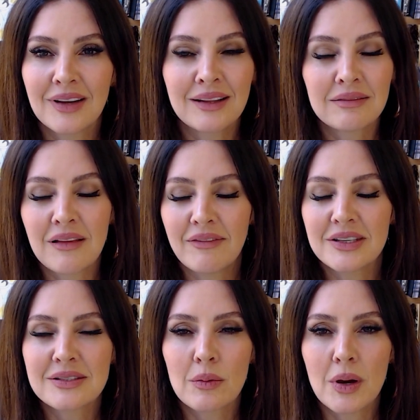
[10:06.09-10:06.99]
I love
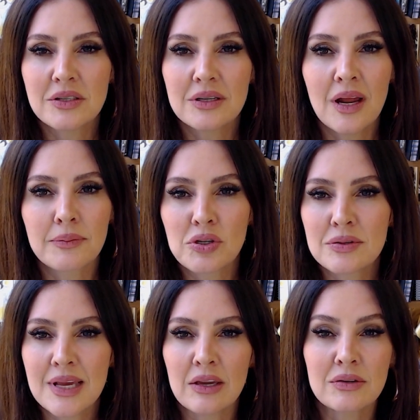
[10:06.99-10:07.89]
it so much. It helps you
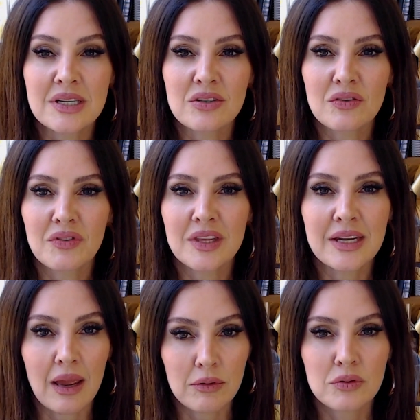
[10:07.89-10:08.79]
set your intention for the
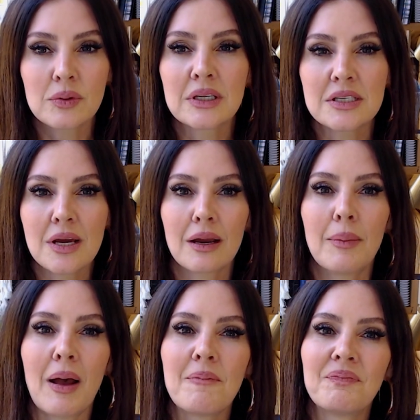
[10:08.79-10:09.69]
day, which we're going to talk
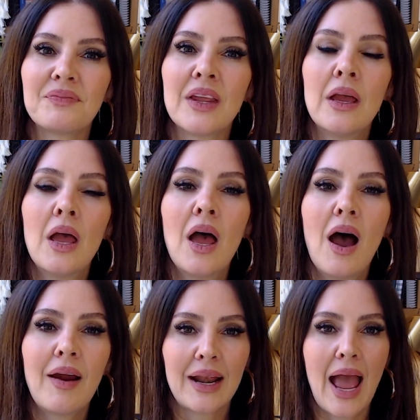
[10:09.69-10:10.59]
about.
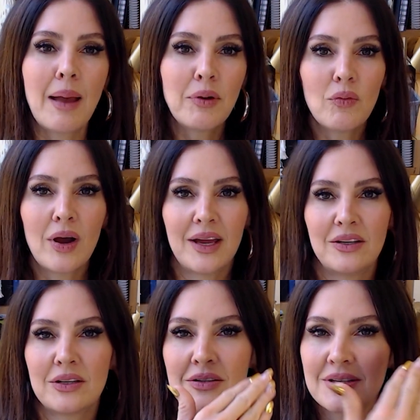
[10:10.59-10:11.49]
All right, habit 1.
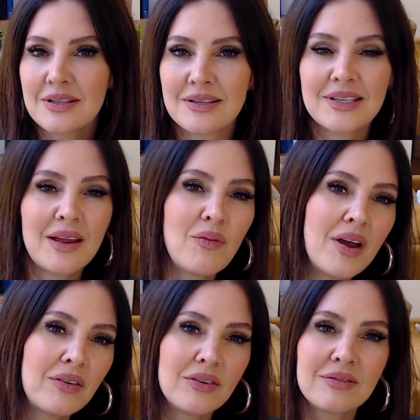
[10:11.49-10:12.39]
You can do this on day
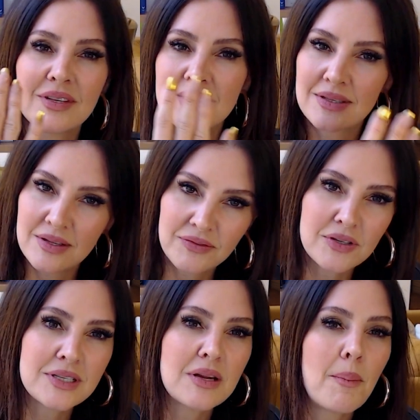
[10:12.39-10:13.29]
1, or this is the
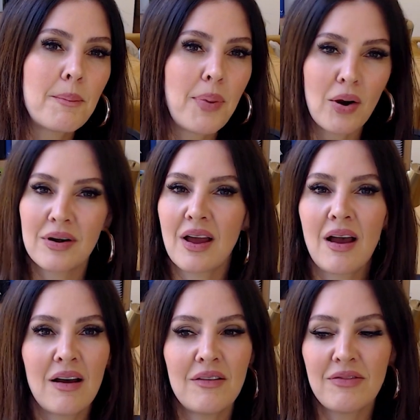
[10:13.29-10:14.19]
first part
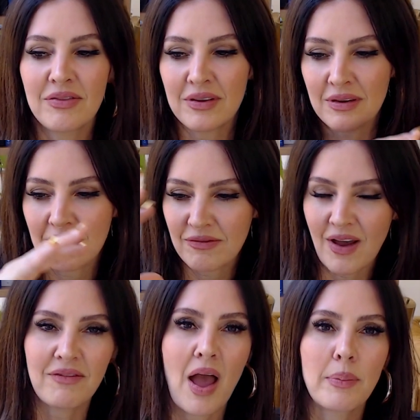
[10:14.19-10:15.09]
of the
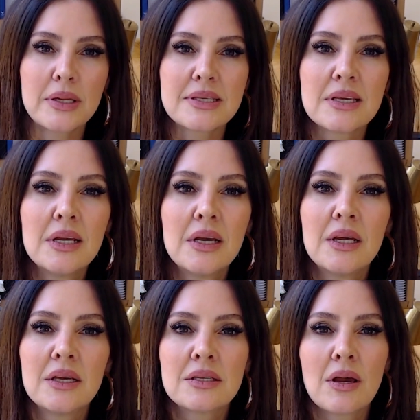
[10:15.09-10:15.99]
5 habits.
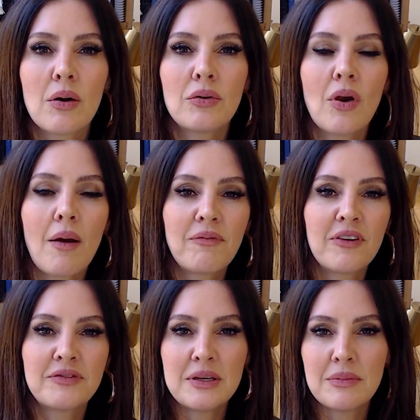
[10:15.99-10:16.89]
So you're up
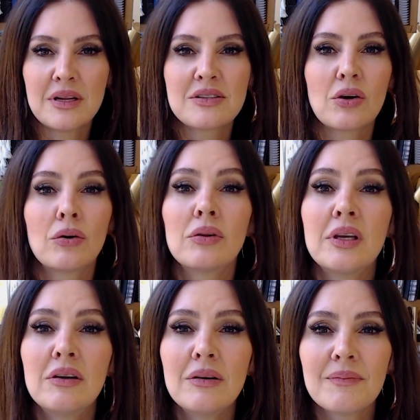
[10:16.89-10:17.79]
15 minutes
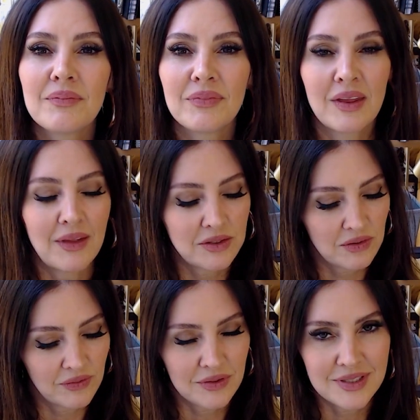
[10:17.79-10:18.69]
earlier, and that's
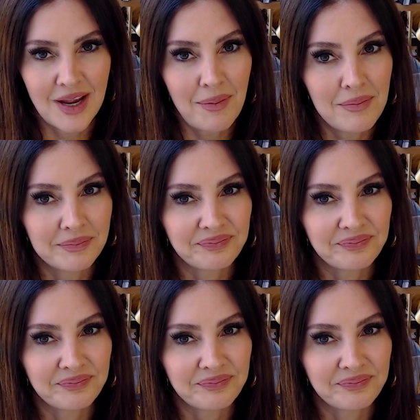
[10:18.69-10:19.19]
your first step.